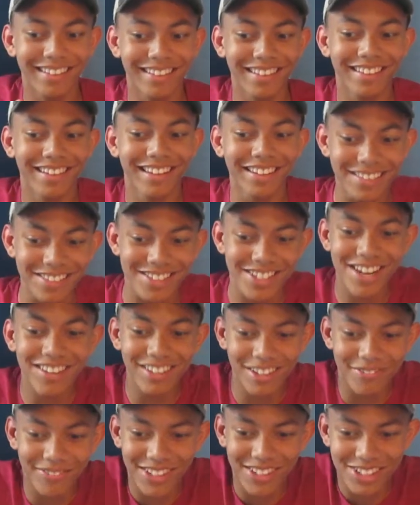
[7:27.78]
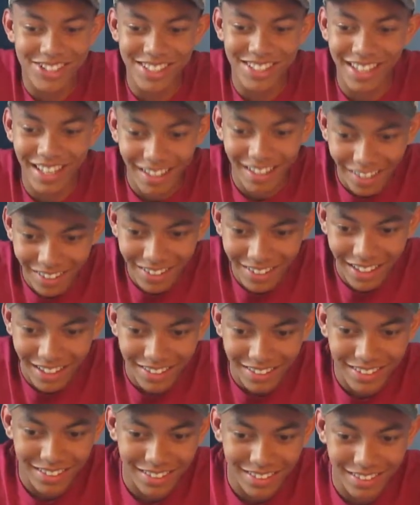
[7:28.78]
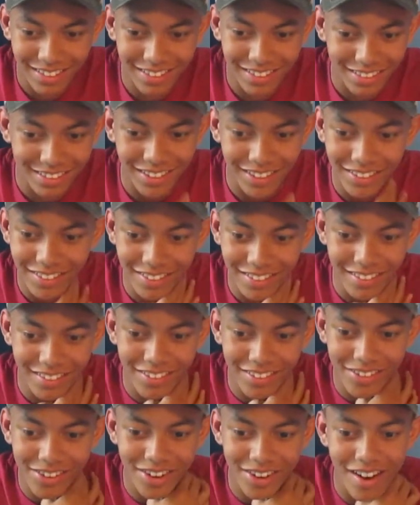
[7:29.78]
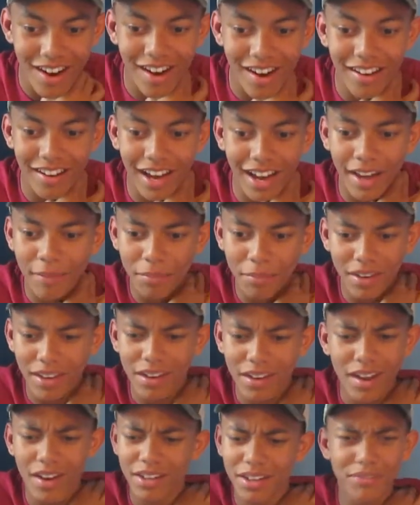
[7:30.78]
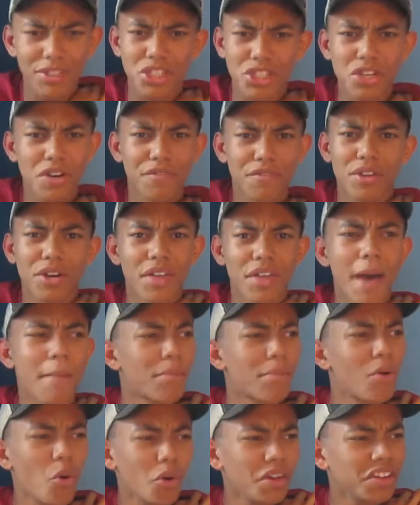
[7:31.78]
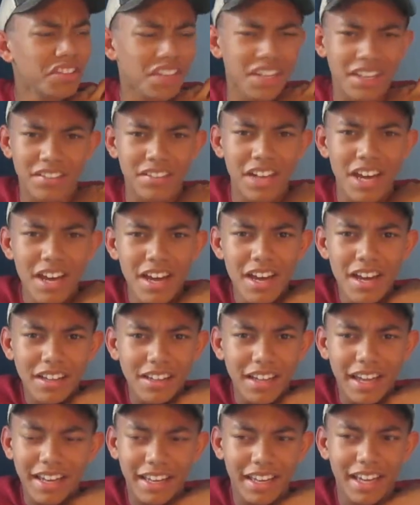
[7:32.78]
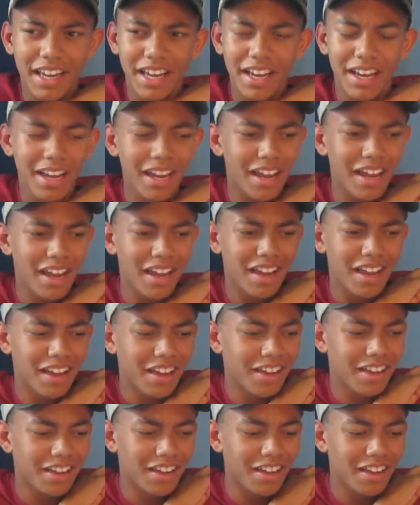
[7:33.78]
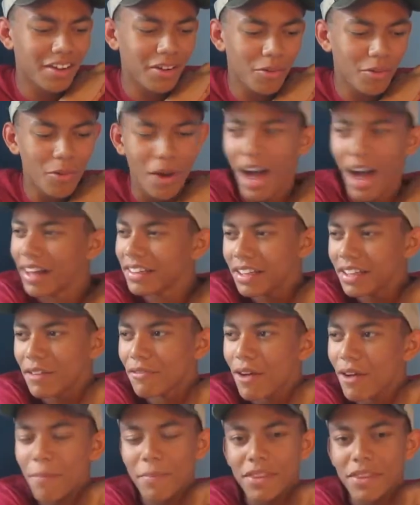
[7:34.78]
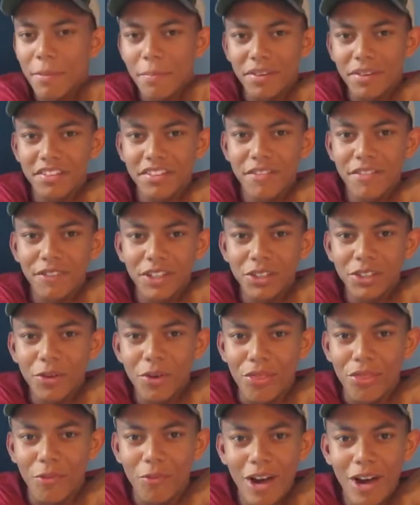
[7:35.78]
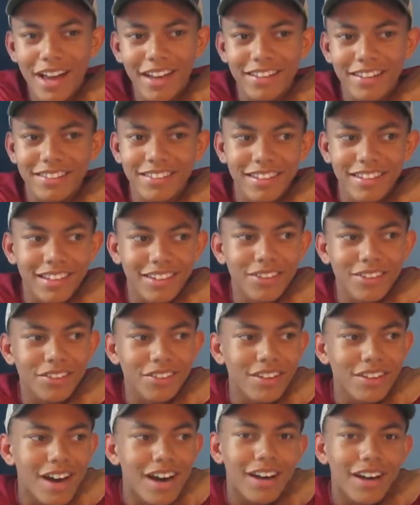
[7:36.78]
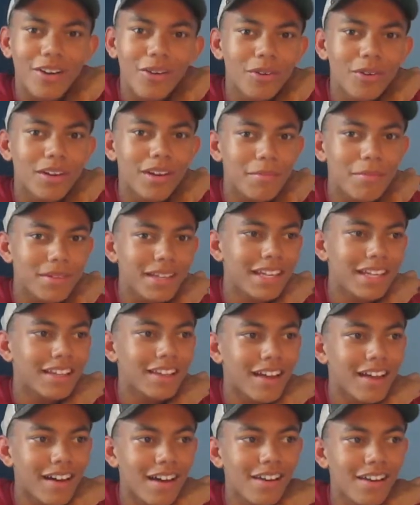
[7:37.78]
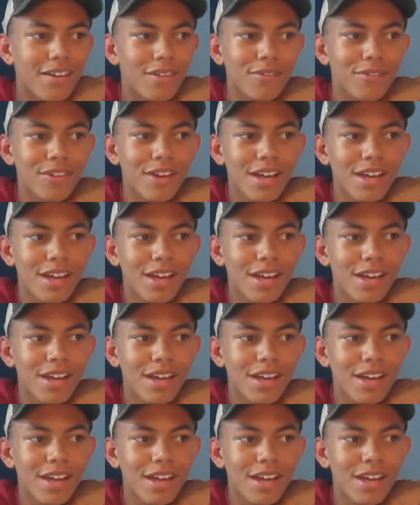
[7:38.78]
these jellyfish, like they're not, I'm not even sure if they're that poisonous. Like, I live up in the Pacific Northwest. Like, there's not going to be a lot of